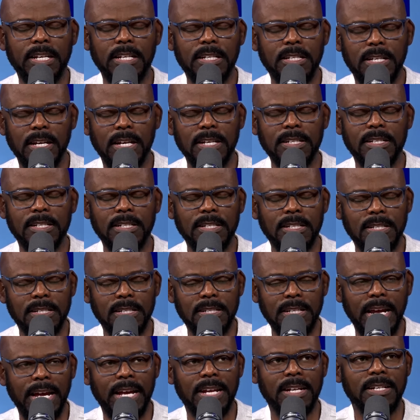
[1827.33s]
doesn't
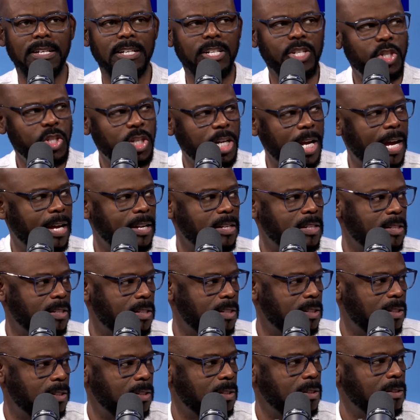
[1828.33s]
stand a
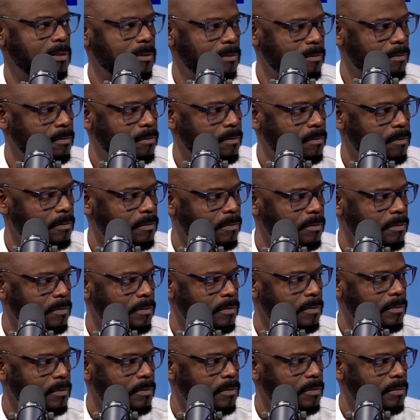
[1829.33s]
chance mm.
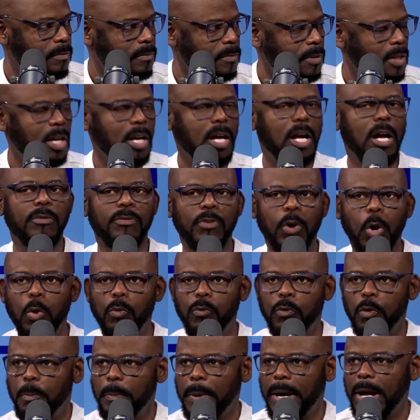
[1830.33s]
of
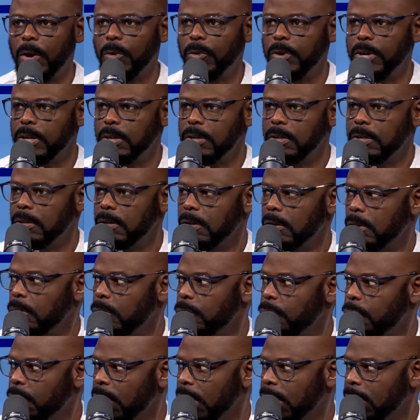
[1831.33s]
overpowering
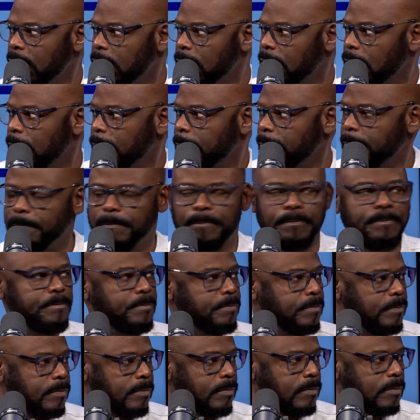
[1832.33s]
faith.
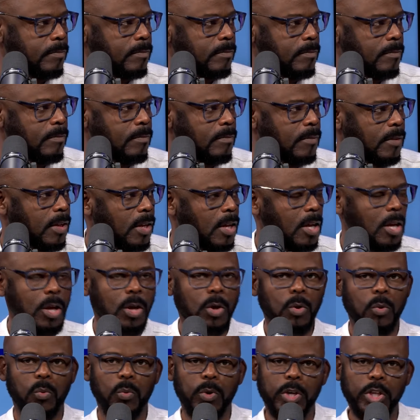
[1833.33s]
Mm-hmm.
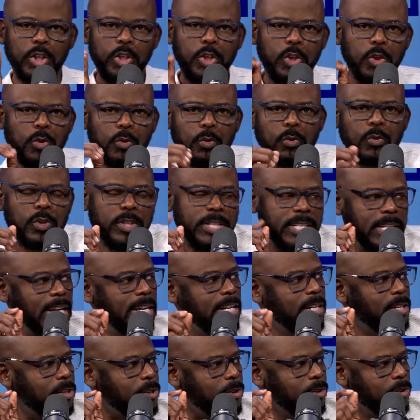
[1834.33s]
When you say
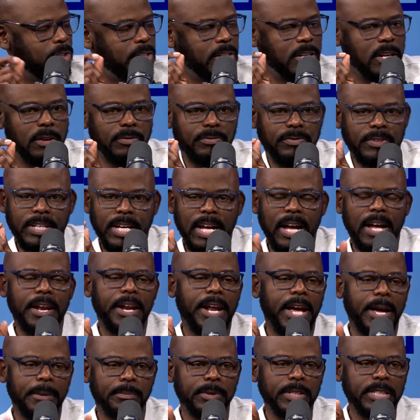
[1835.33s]
to yourself, God,
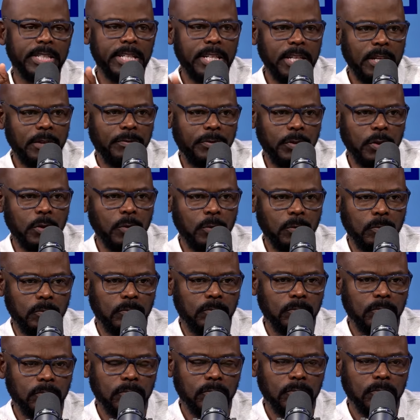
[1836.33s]
I believe you,
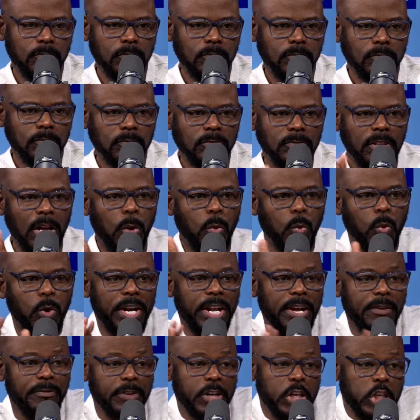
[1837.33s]
that
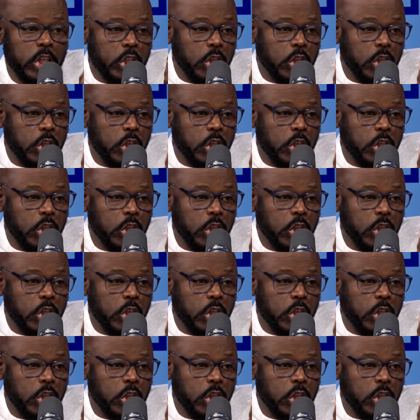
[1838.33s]
whatever is